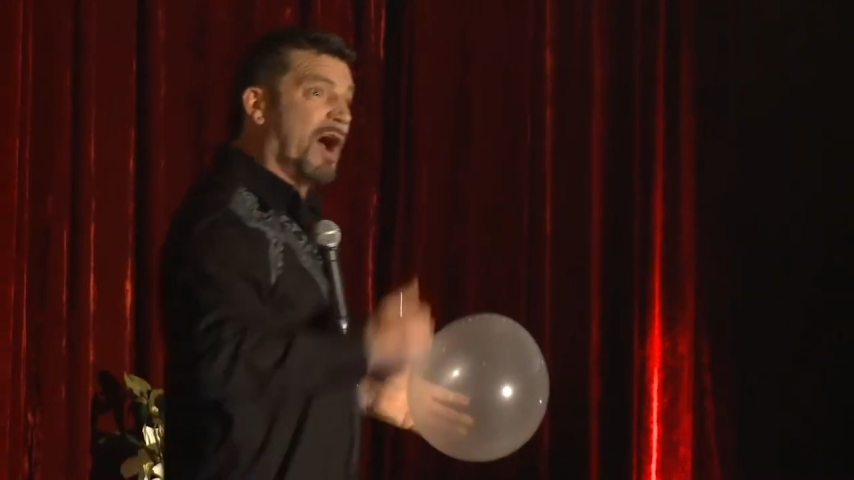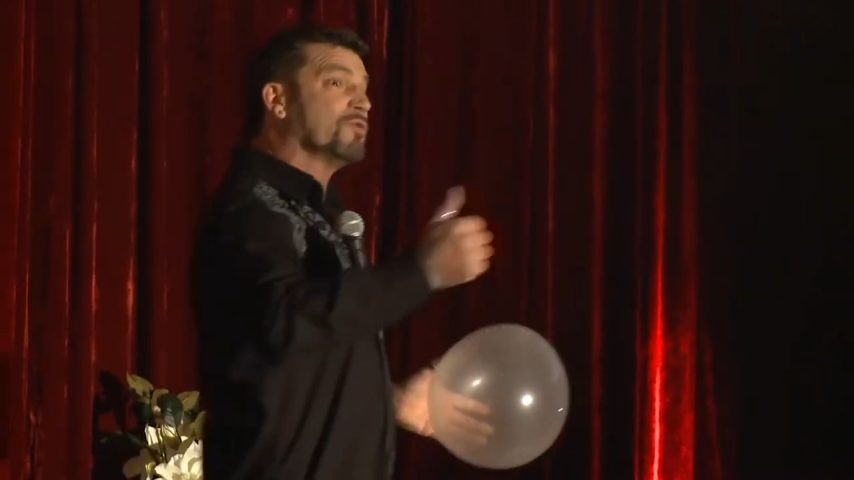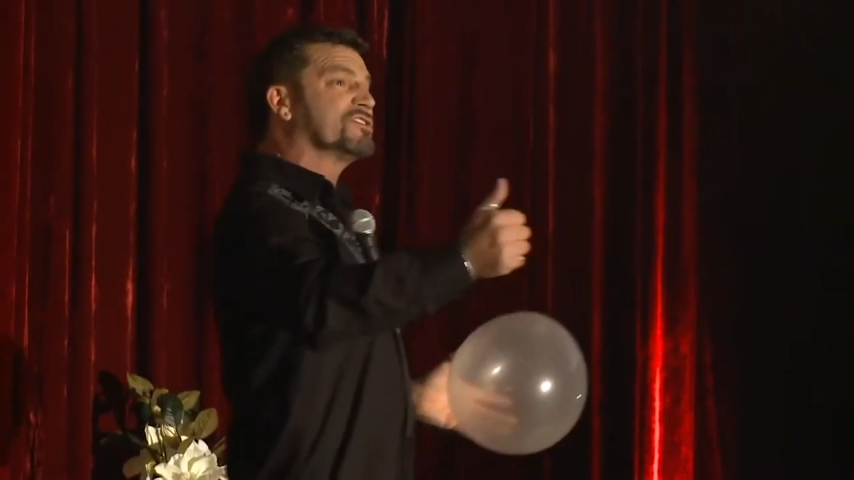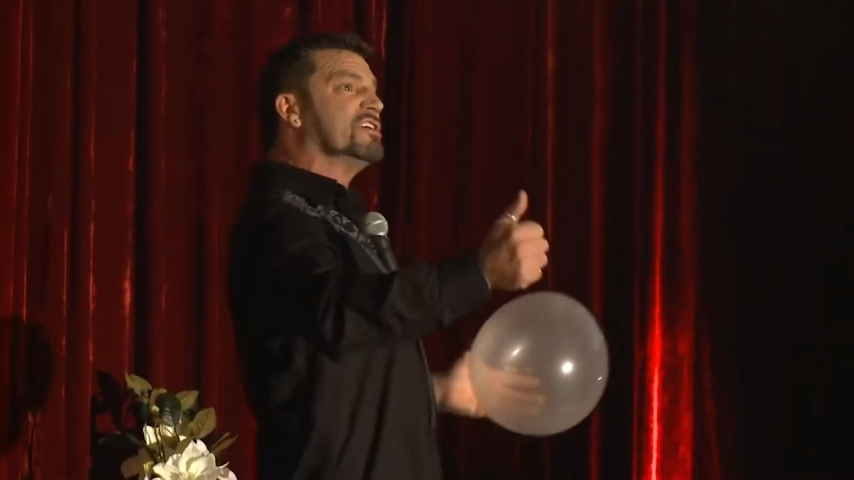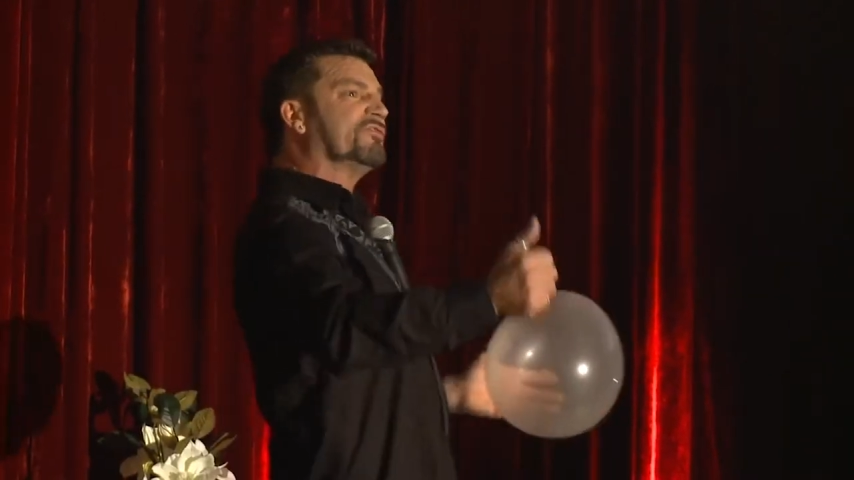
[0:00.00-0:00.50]
I
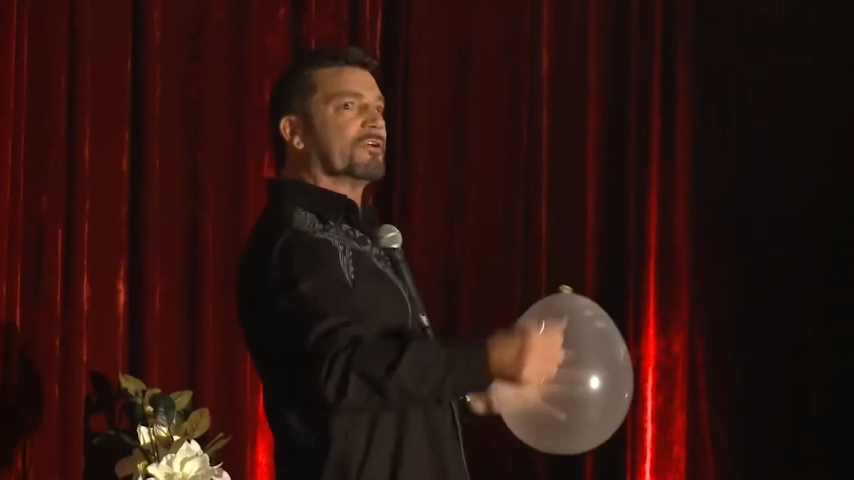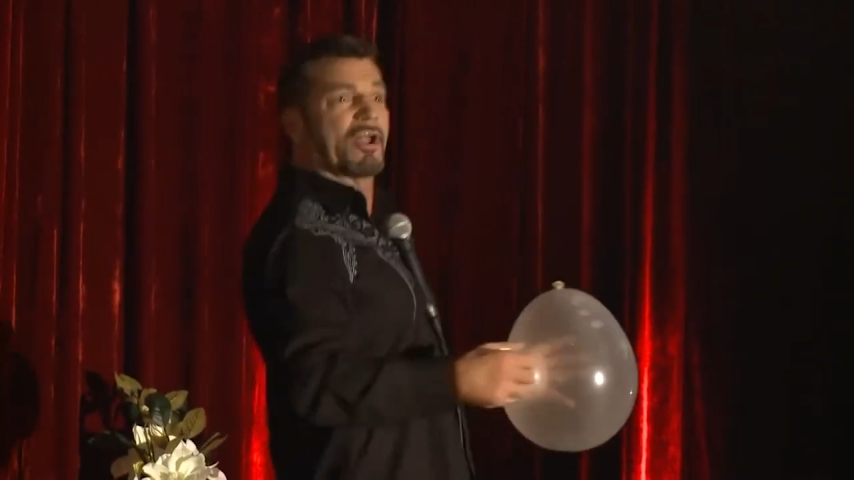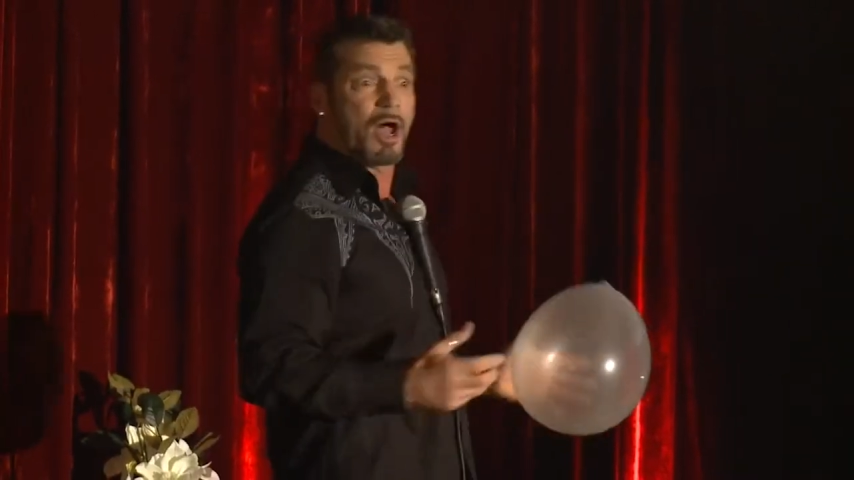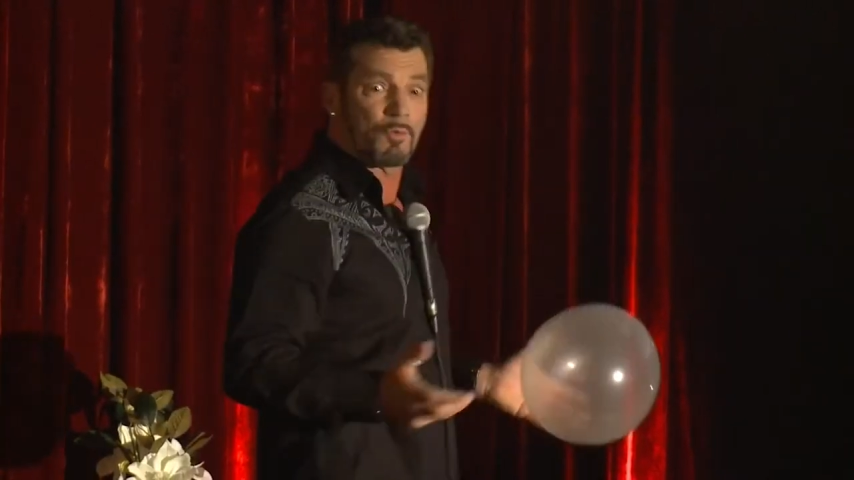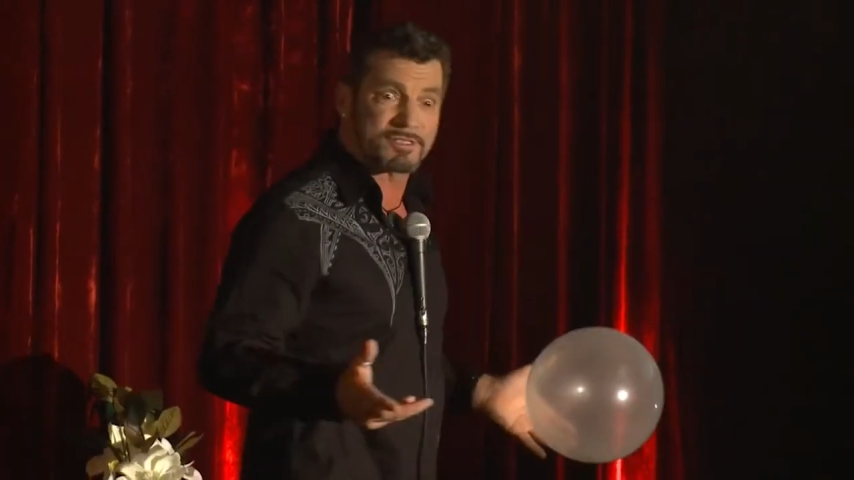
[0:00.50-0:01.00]
was
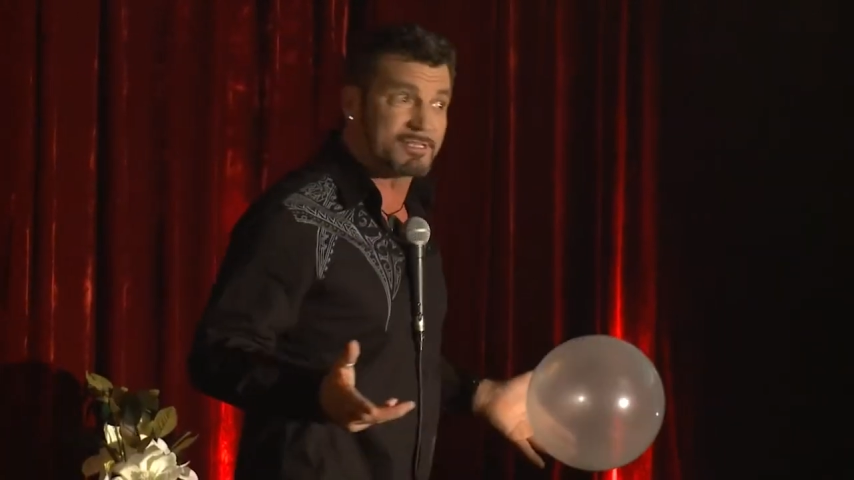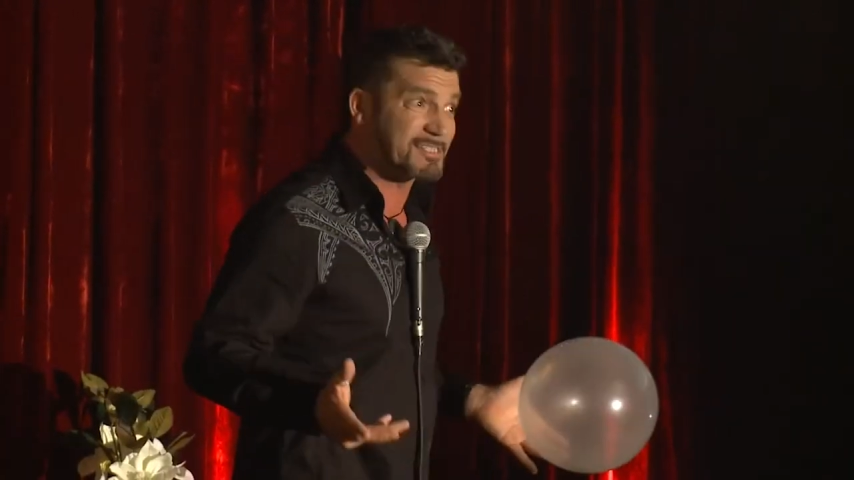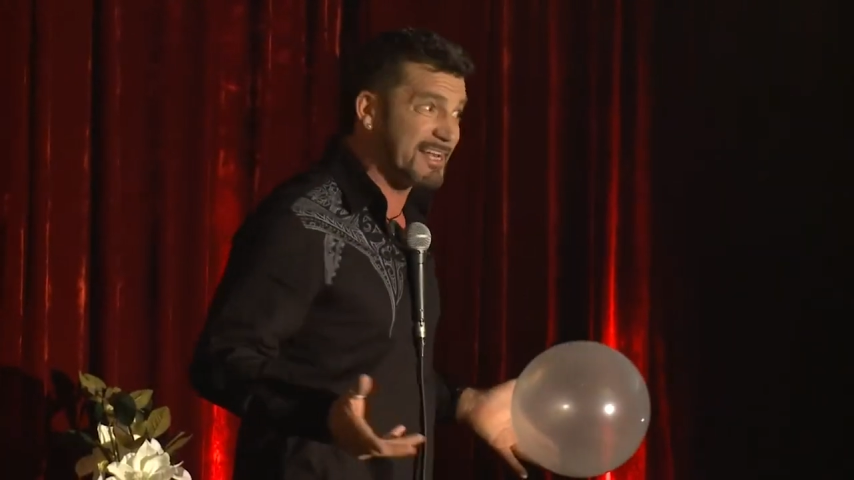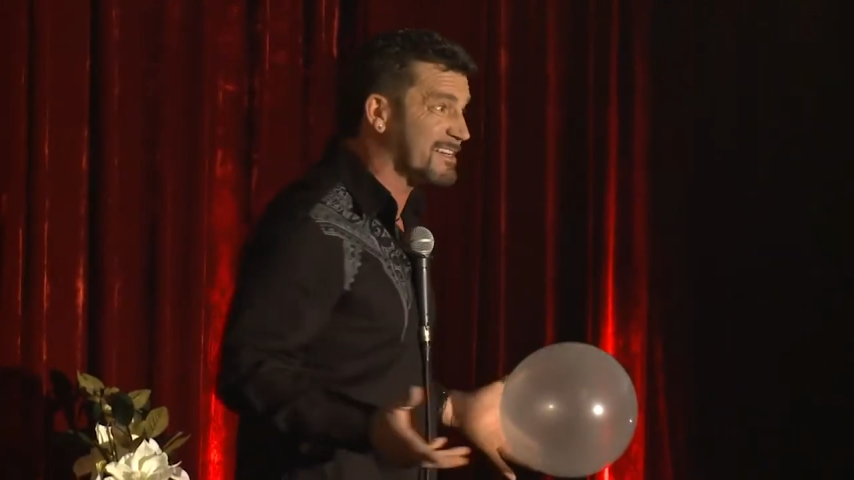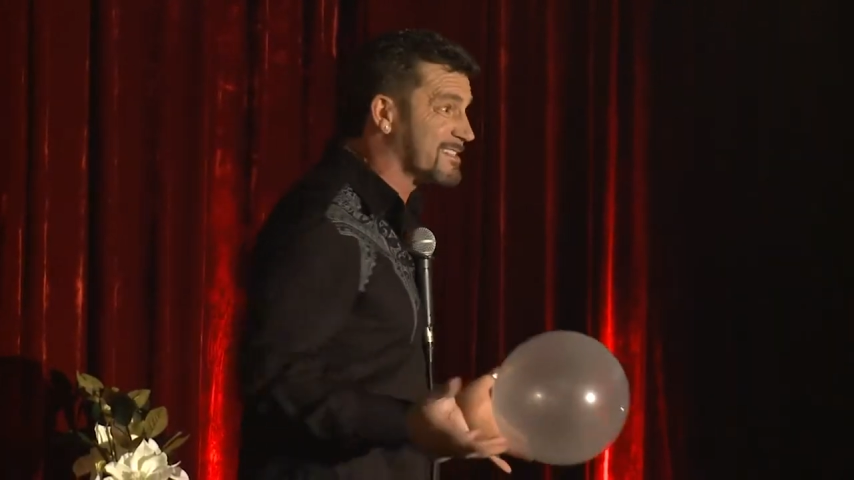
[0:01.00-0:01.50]
different. I was
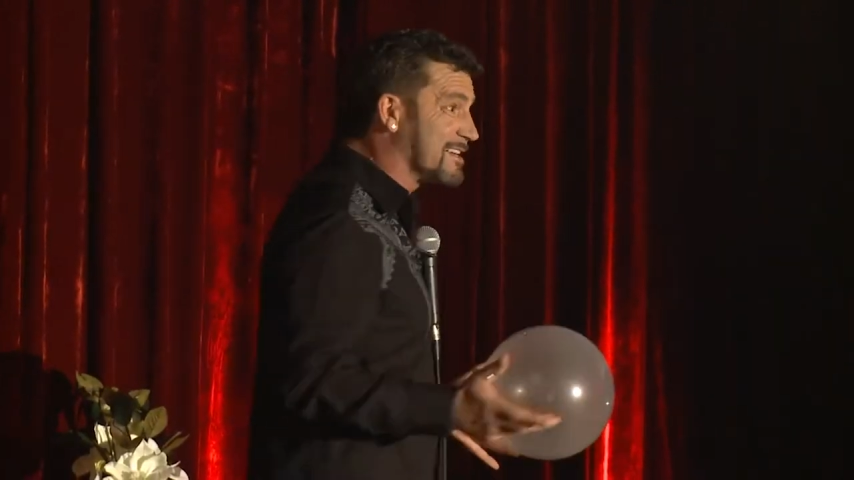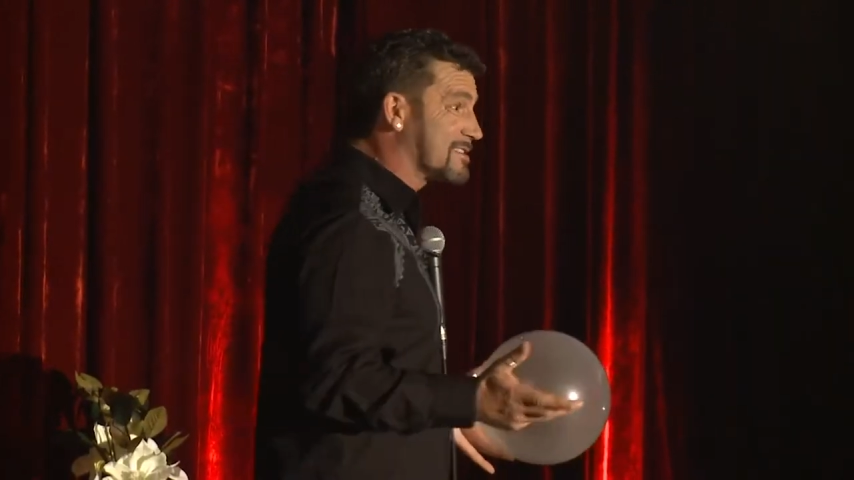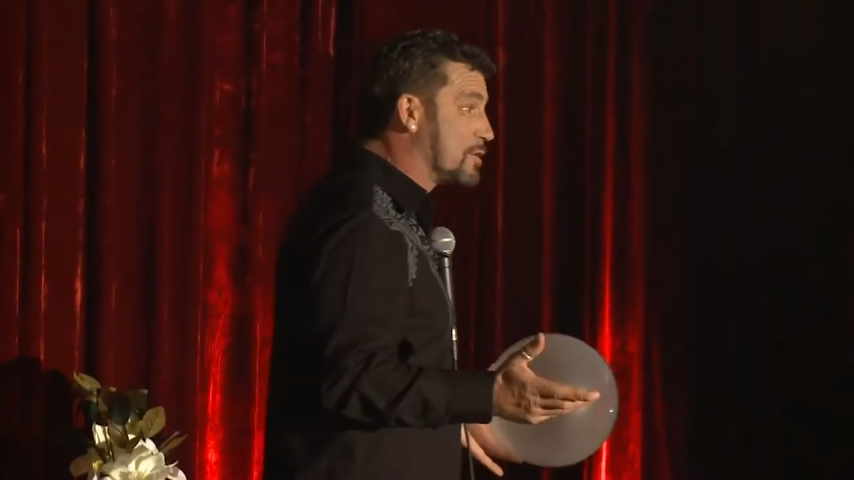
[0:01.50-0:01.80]
dyslexic at